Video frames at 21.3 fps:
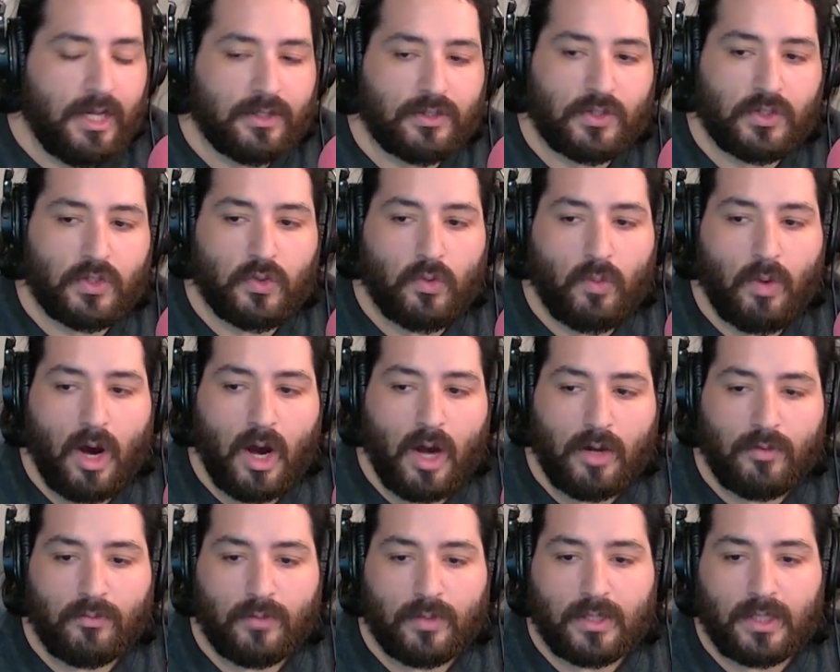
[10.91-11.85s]
to
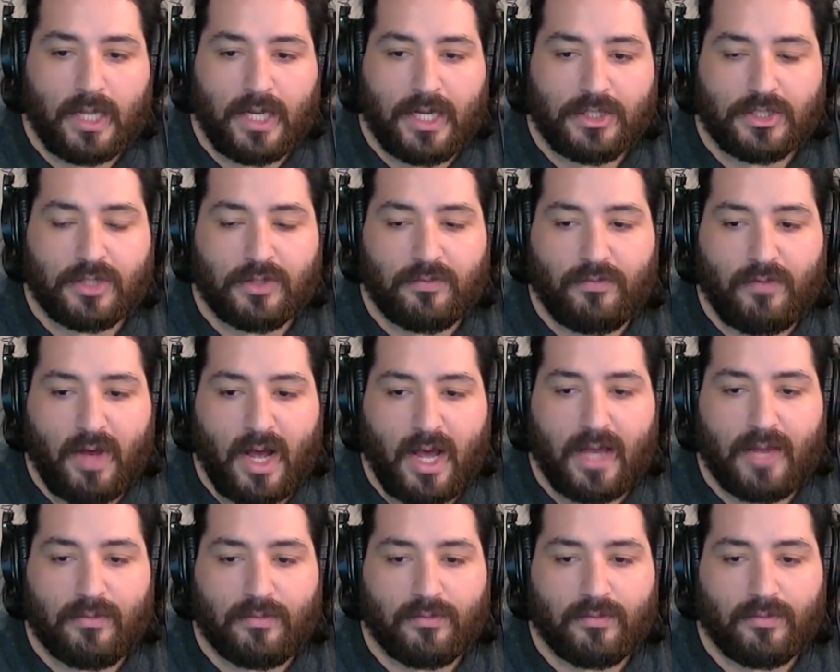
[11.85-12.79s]
Unreal Engine
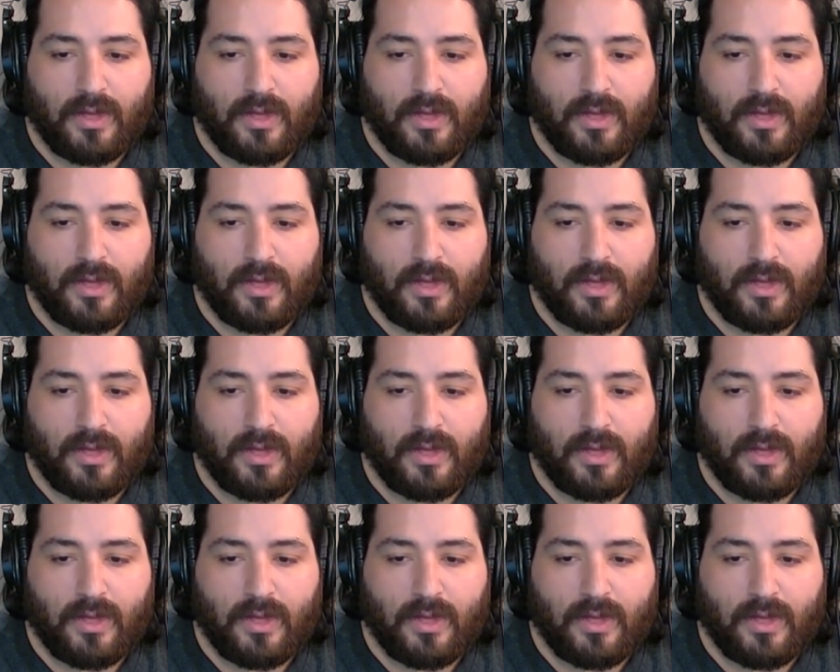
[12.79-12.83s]
5